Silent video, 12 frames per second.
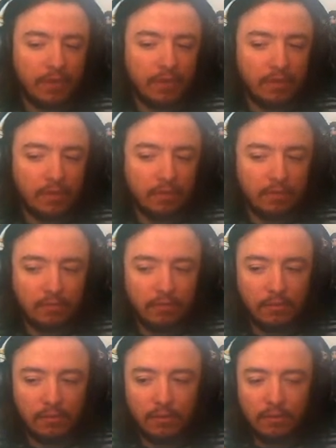revealing
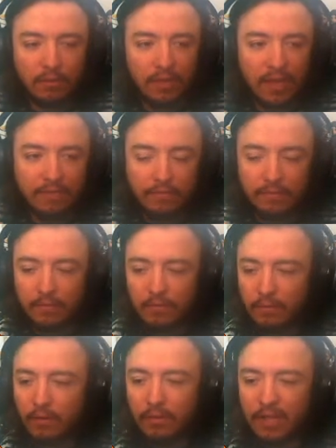letters,
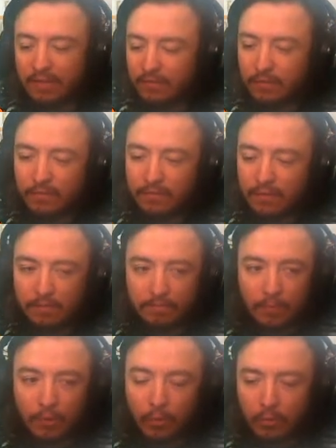not letters, the
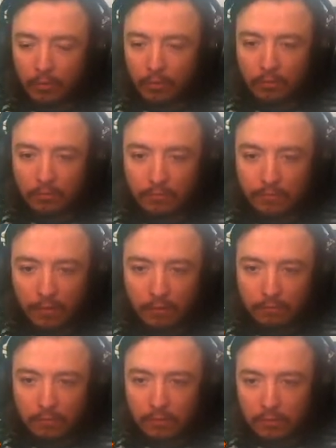logo
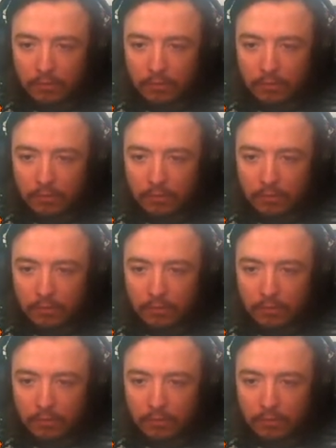stuff.